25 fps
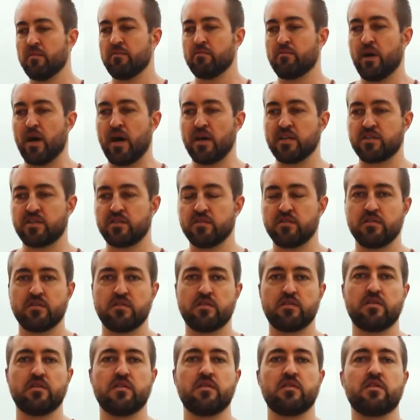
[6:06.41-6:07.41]
But
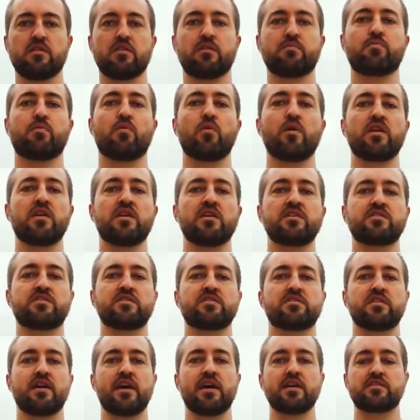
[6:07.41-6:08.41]
the point is,
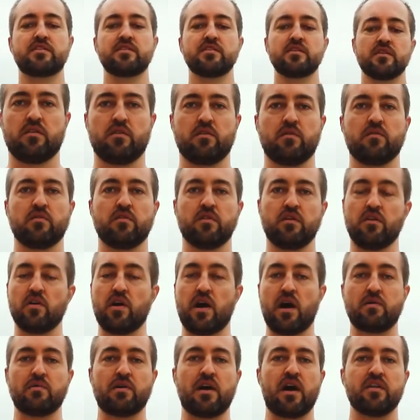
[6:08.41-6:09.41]
is that, you know,
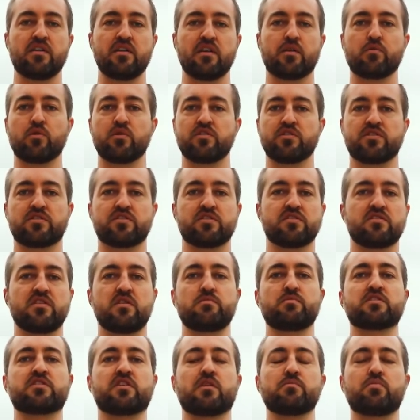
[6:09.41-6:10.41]
I, I think we're just the
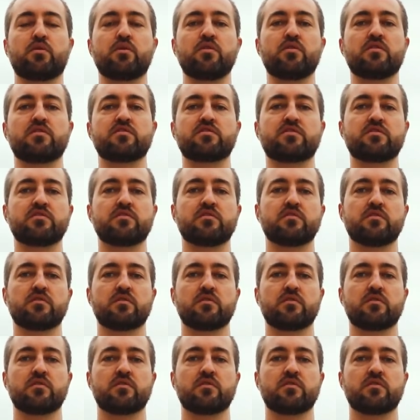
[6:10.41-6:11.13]
same as computers.